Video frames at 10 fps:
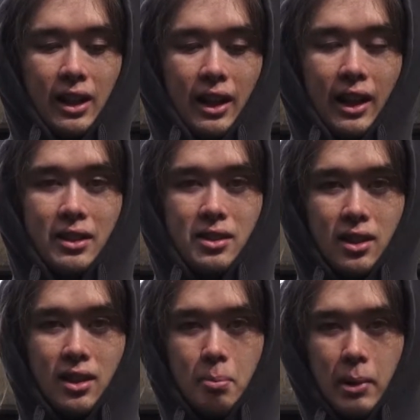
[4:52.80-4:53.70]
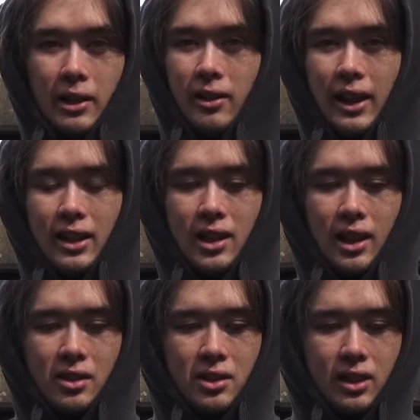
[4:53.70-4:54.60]
and the better head
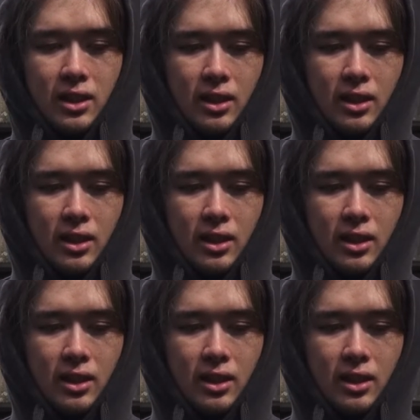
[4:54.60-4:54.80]
gasket,